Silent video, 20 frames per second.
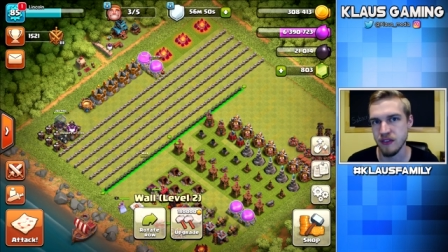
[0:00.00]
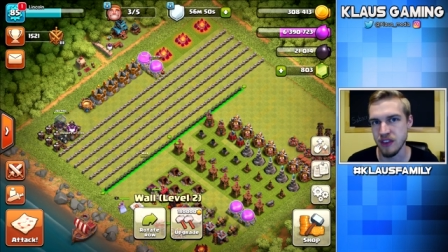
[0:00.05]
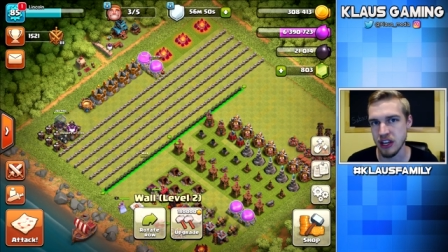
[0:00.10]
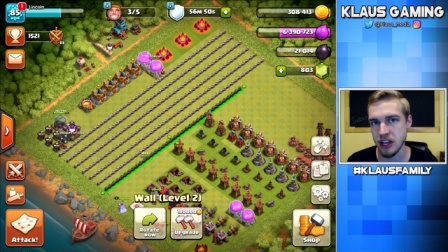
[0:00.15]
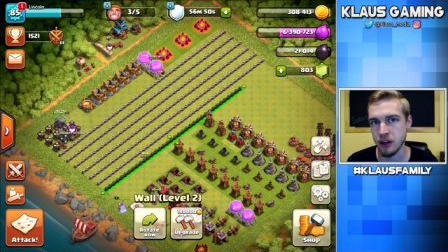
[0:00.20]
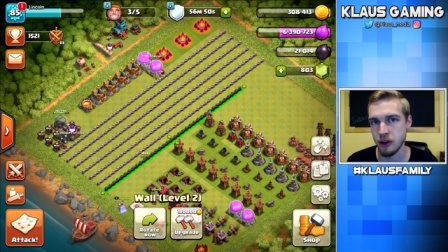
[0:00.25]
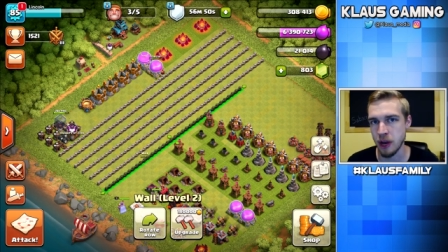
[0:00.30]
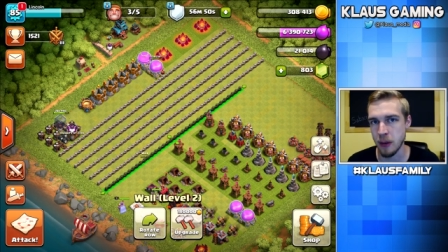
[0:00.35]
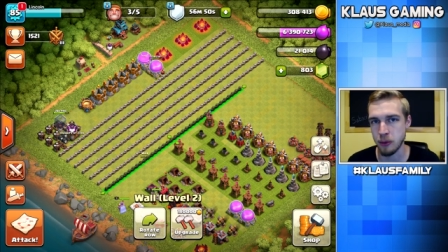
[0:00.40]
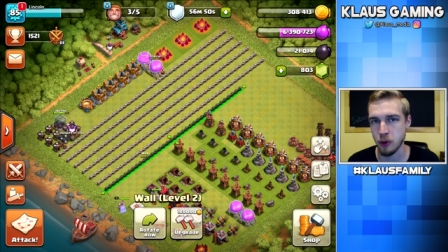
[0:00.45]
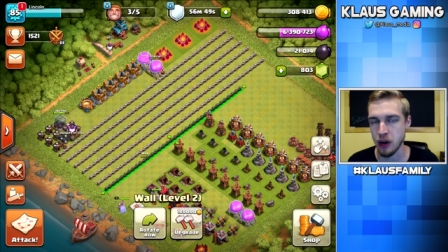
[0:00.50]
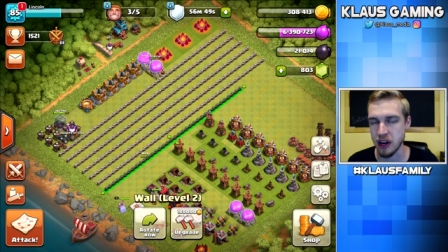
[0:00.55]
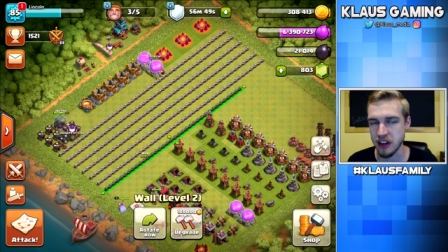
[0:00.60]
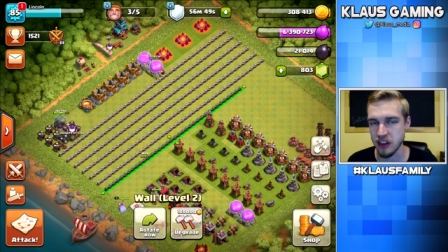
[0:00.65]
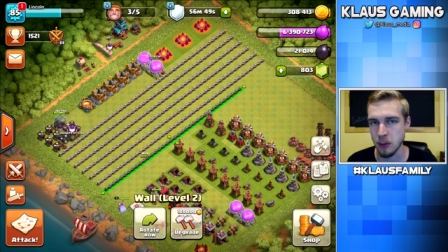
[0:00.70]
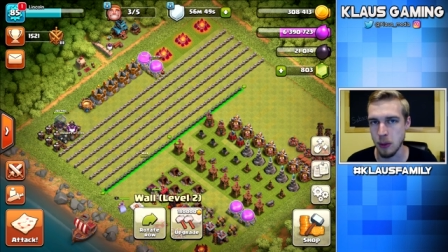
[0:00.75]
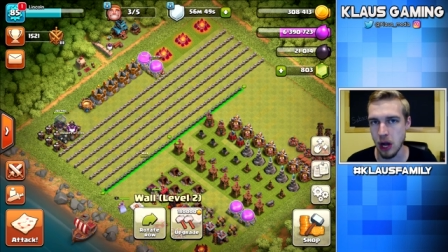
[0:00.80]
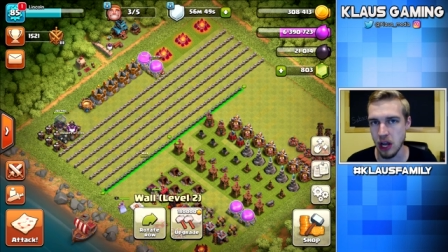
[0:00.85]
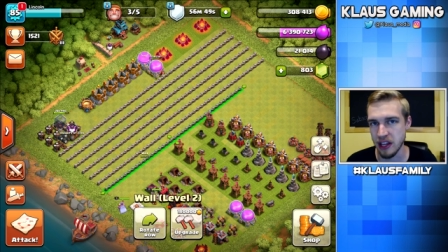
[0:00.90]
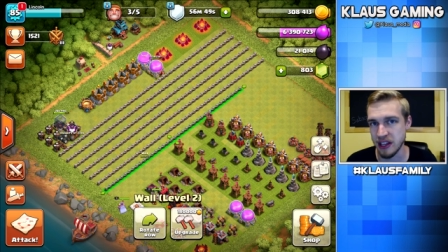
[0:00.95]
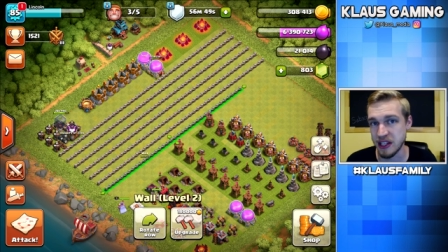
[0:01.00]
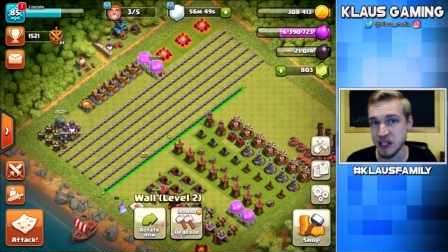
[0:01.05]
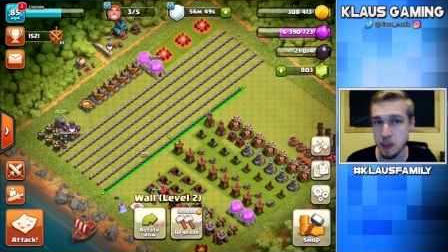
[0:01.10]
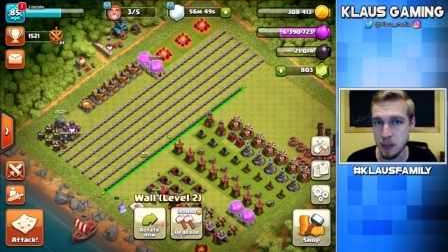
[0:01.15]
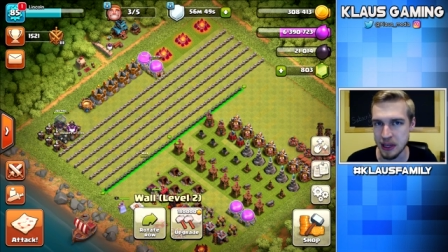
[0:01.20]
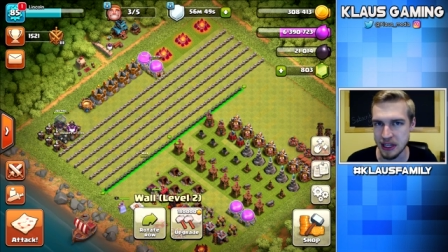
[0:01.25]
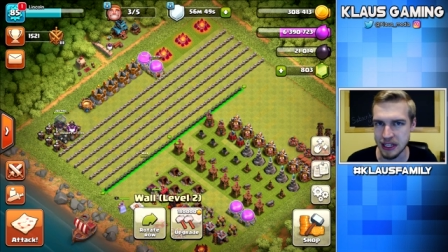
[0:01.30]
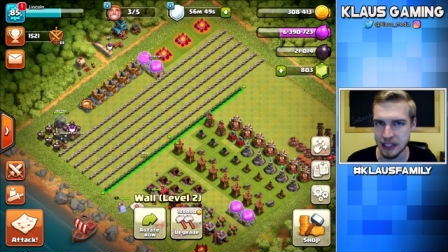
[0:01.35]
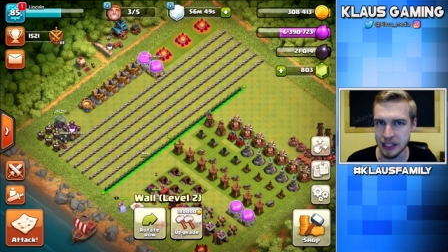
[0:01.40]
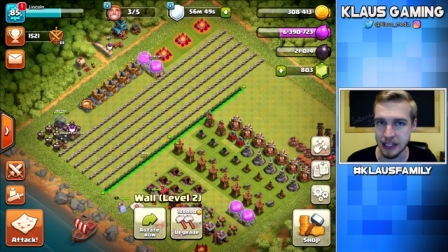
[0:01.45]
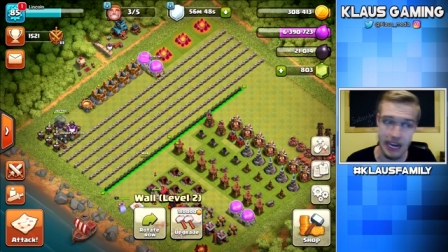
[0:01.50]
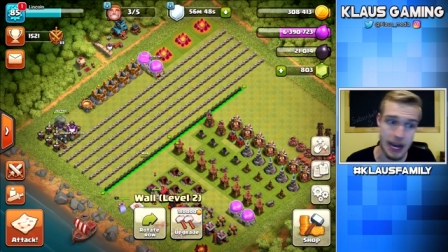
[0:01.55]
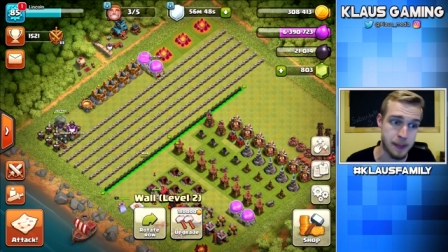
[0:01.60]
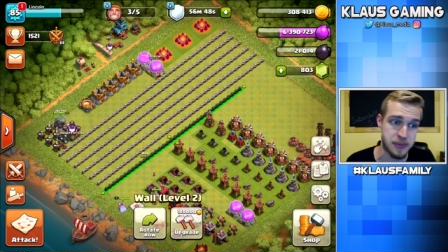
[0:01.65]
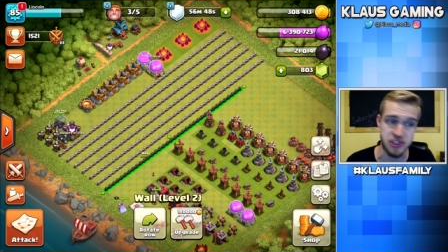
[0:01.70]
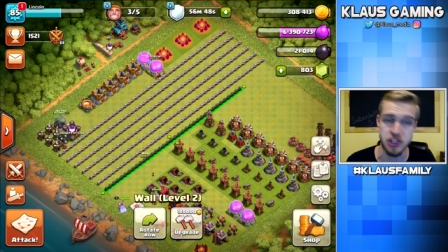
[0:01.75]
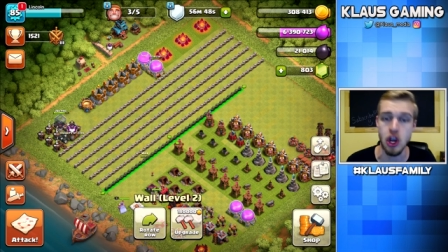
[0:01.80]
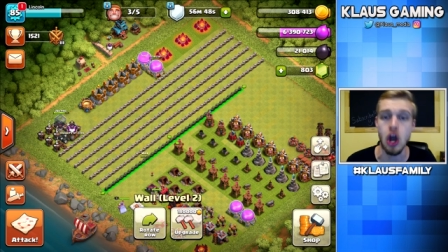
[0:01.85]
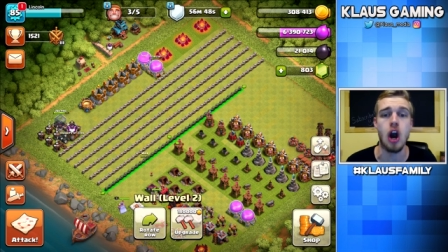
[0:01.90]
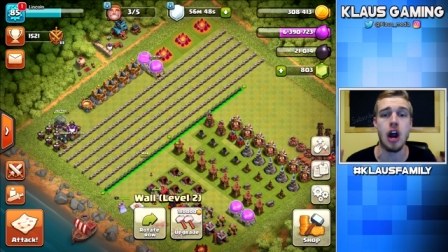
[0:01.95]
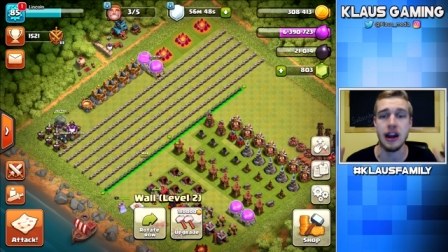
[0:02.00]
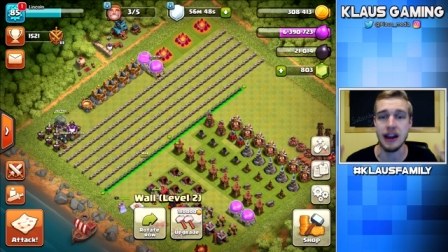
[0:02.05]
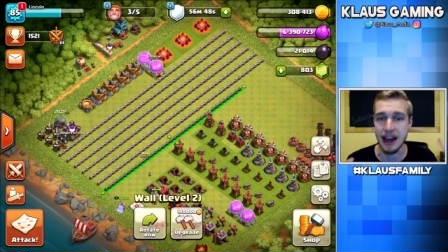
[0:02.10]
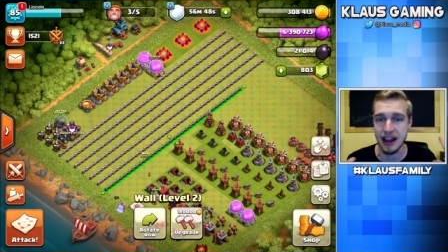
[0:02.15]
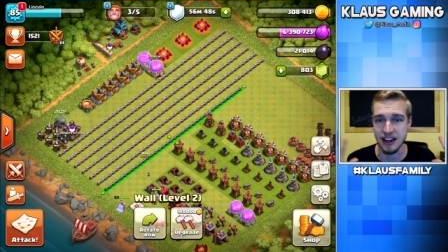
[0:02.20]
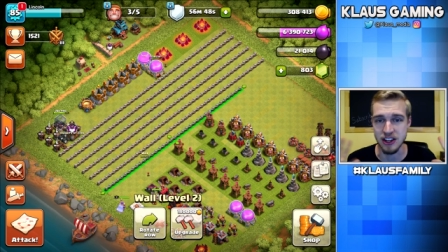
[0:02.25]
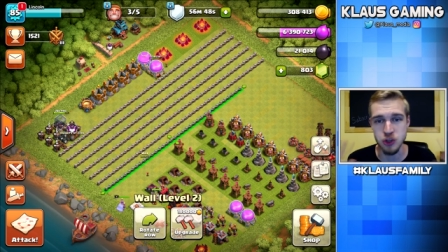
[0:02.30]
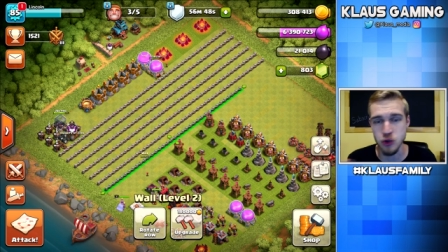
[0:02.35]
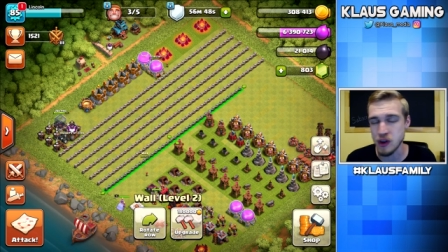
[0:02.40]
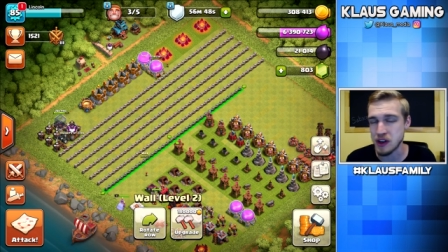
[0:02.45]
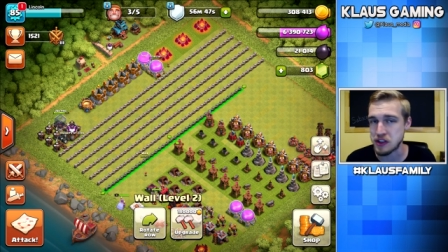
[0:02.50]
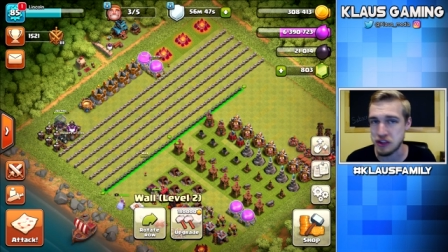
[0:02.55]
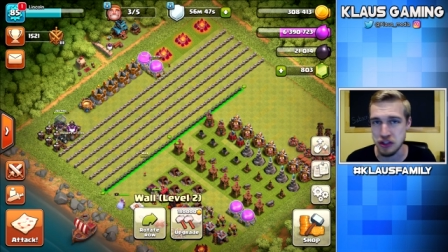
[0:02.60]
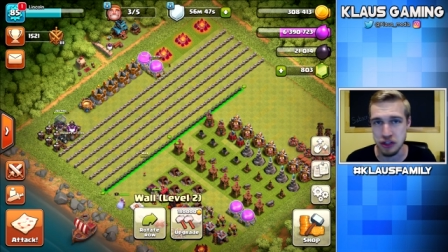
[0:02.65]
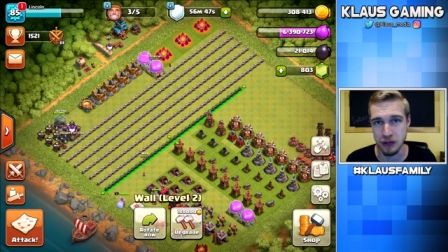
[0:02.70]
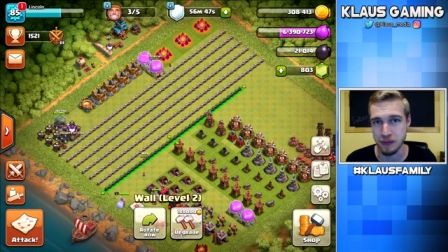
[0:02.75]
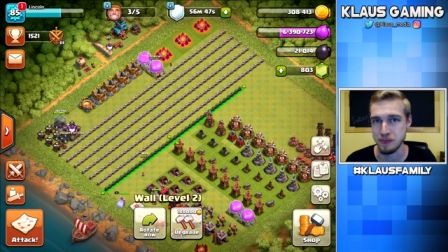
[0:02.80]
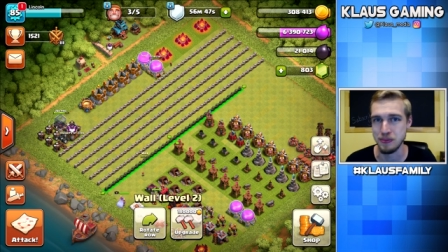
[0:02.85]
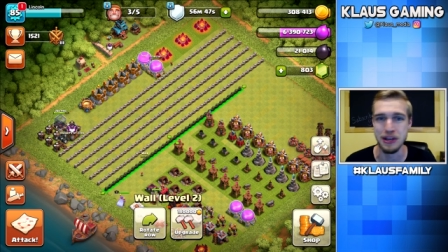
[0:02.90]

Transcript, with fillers: video and upgraded them all independently. I'm sorry, I tricked you.